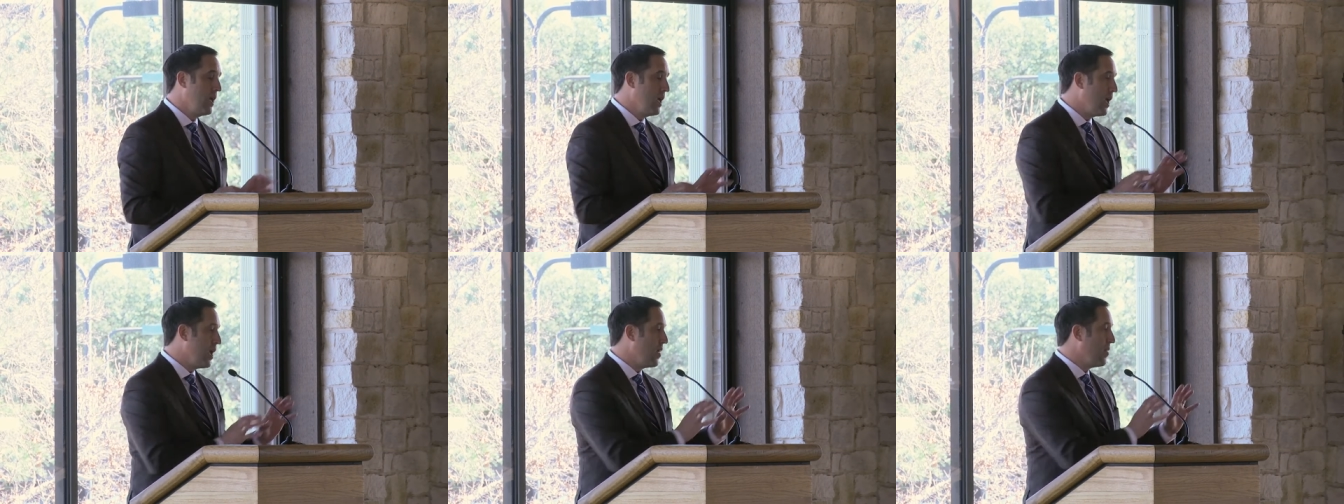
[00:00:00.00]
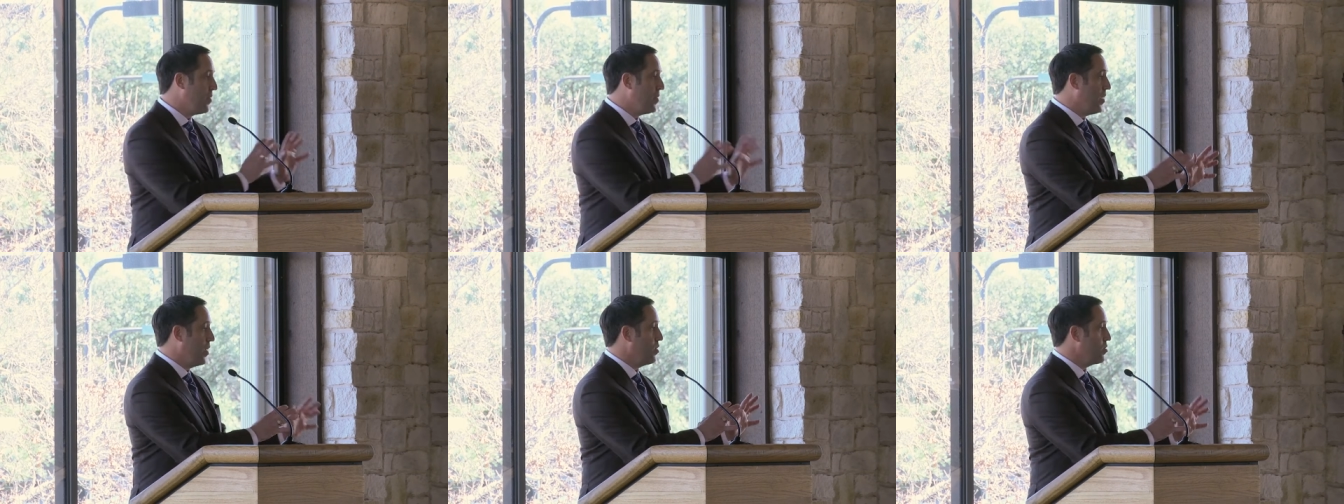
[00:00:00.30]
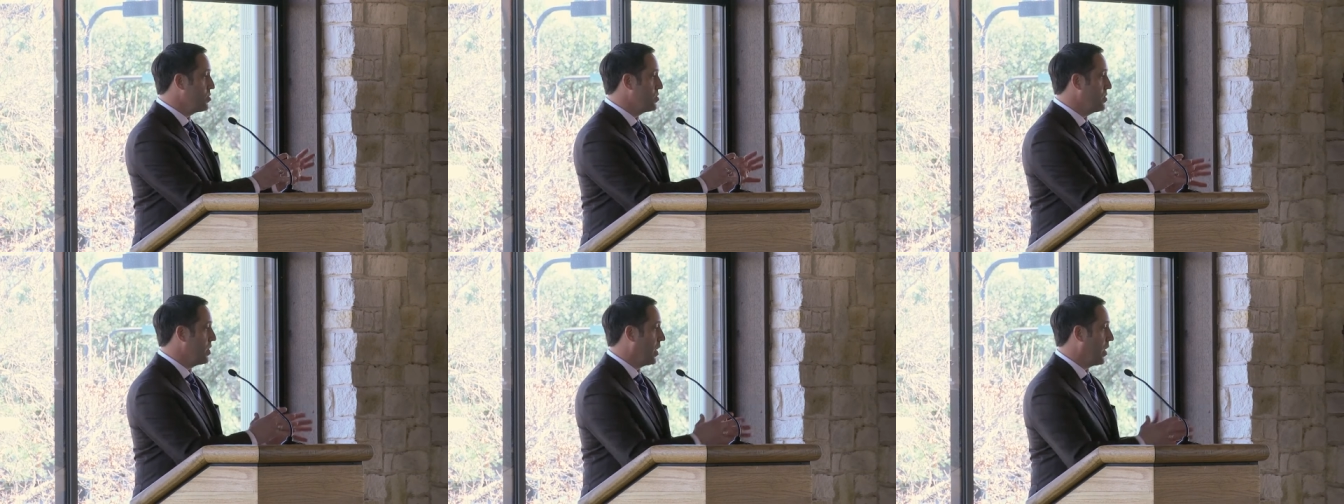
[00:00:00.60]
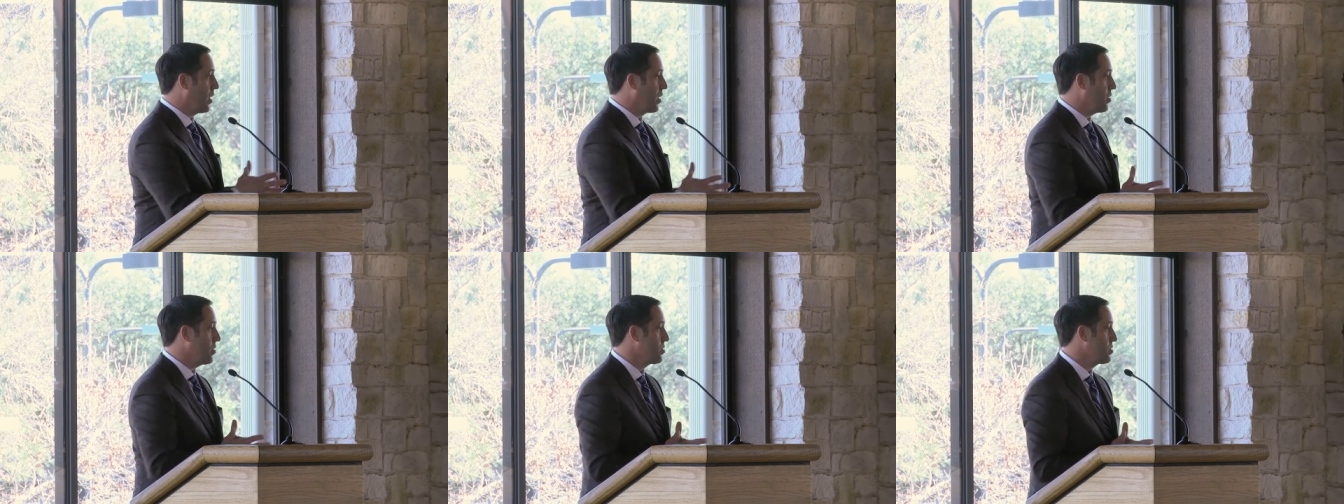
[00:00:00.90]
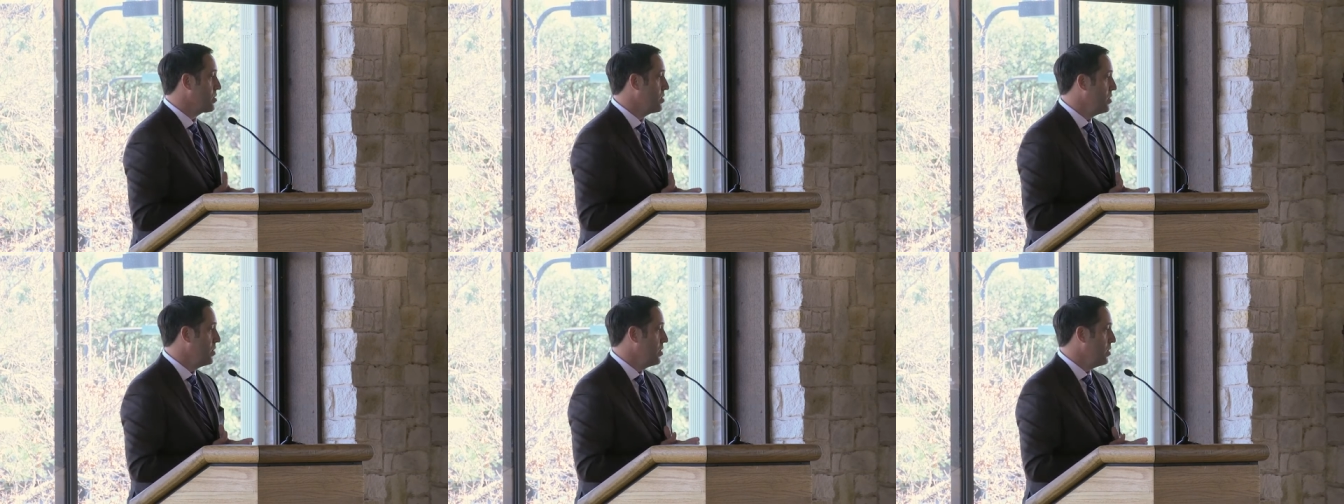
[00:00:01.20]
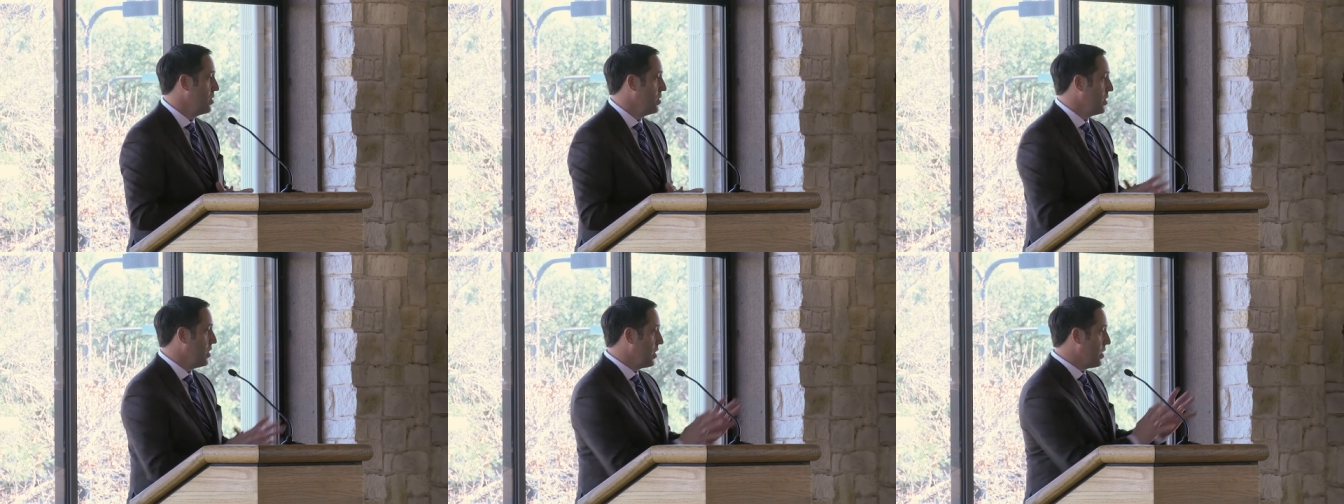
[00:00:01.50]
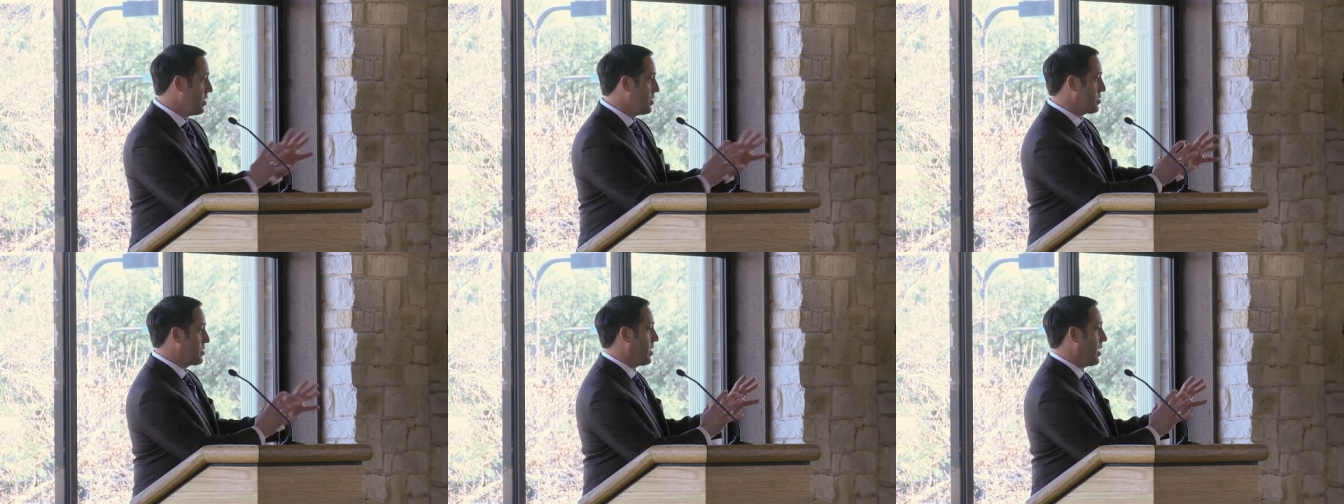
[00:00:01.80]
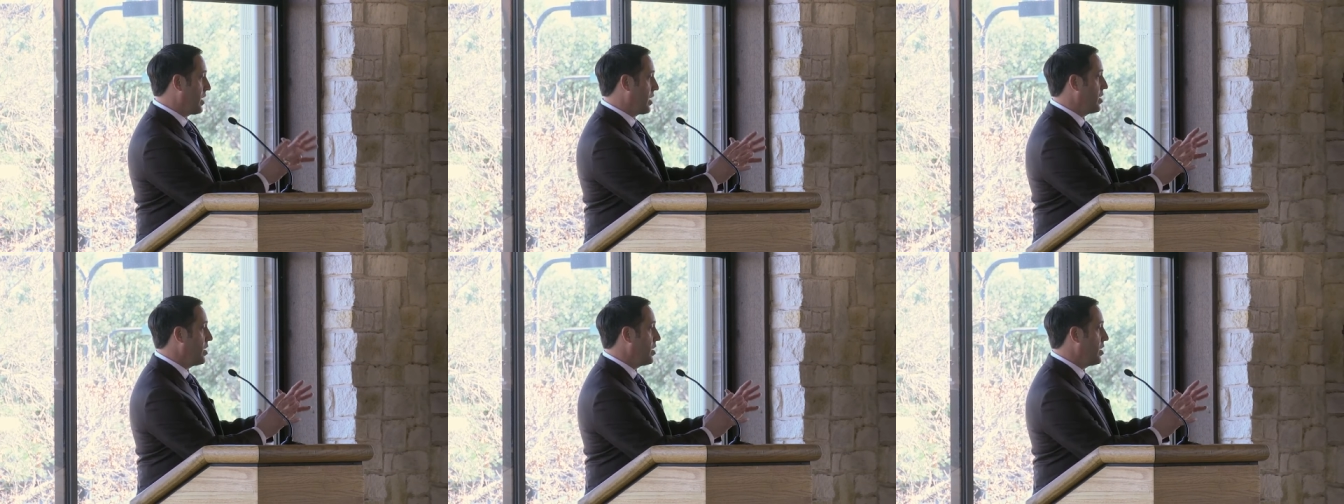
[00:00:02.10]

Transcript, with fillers: And those dollars is kind